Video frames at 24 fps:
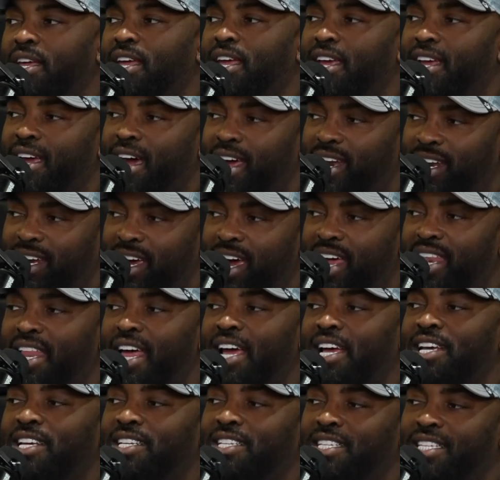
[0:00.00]
he kind of got
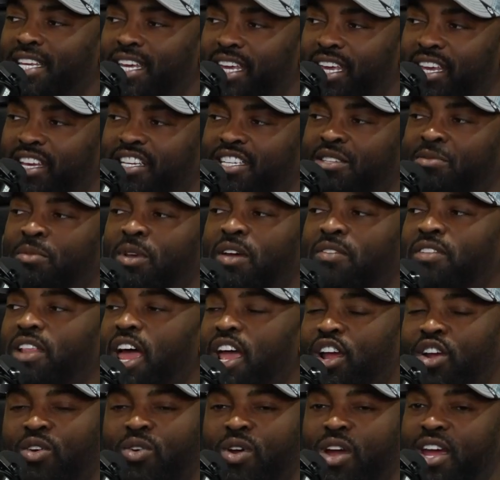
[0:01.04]
like a Steve Smith,
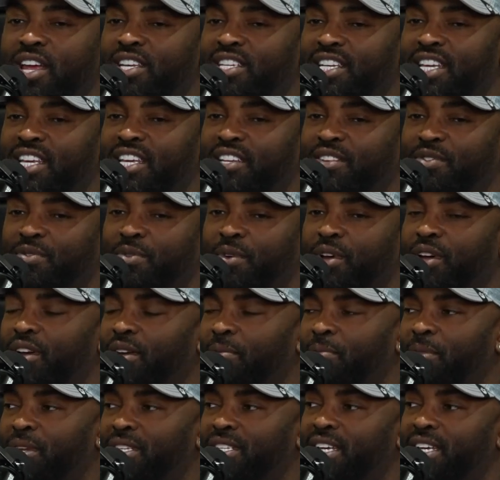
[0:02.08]
like crazy as fuck mentality.